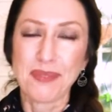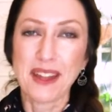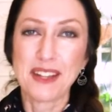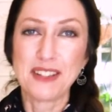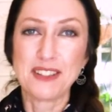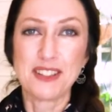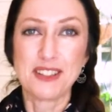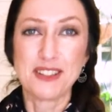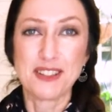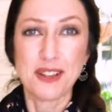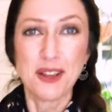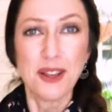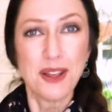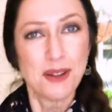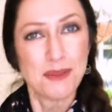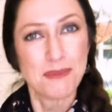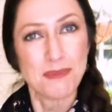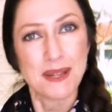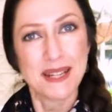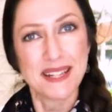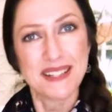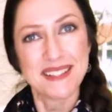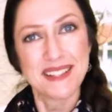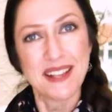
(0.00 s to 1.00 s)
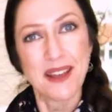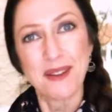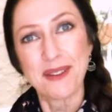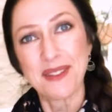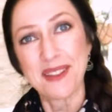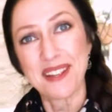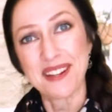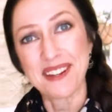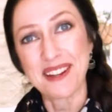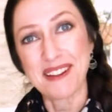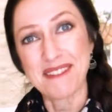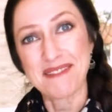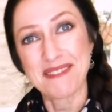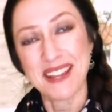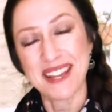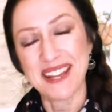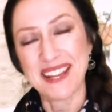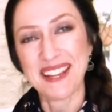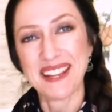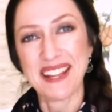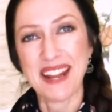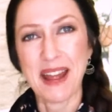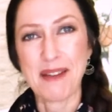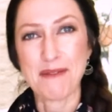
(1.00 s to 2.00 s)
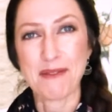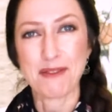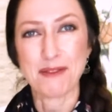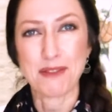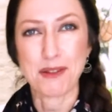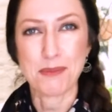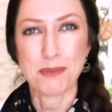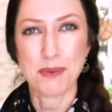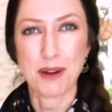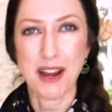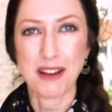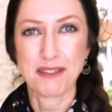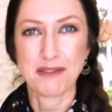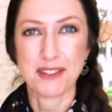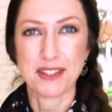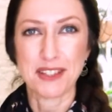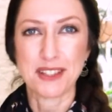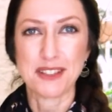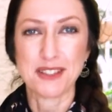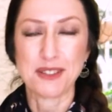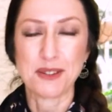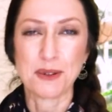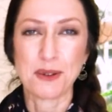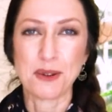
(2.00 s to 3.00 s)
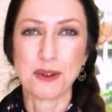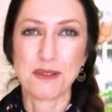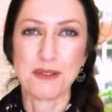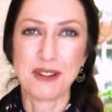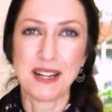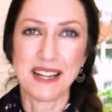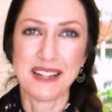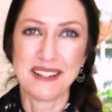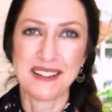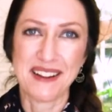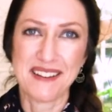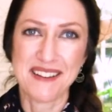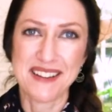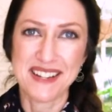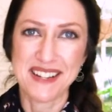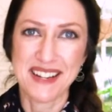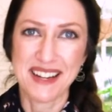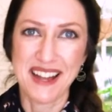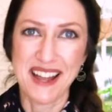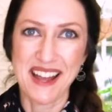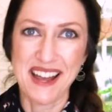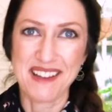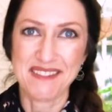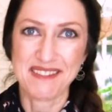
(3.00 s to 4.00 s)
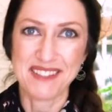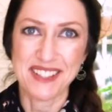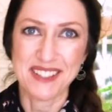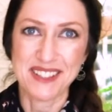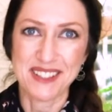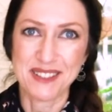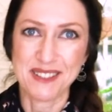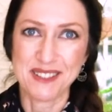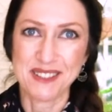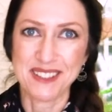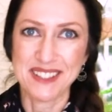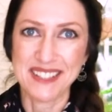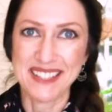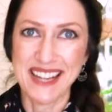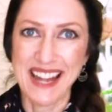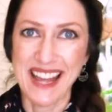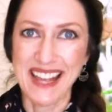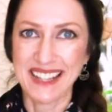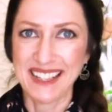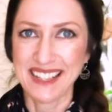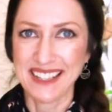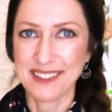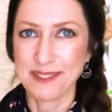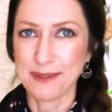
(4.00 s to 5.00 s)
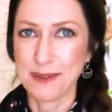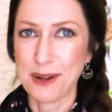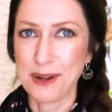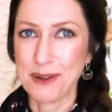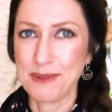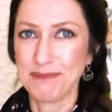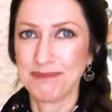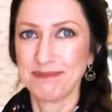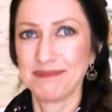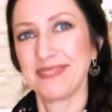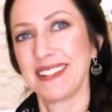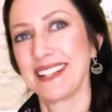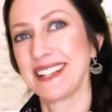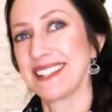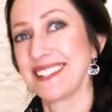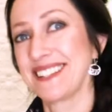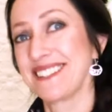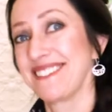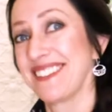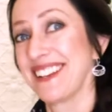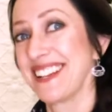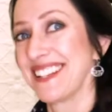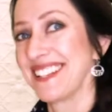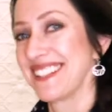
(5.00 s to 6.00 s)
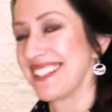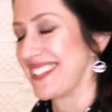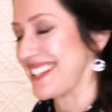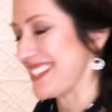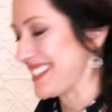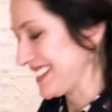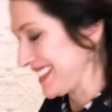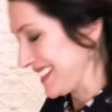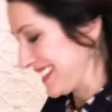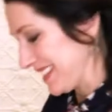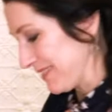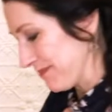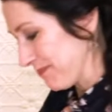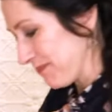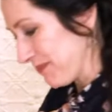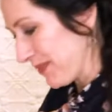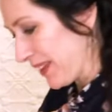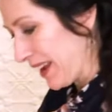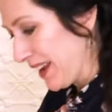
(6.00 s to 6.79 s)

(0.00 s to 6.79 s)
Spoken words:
dessert, but it's healthy enough that you can have it for breakfast or a really nourishing after school snack as well, and it's really delicious.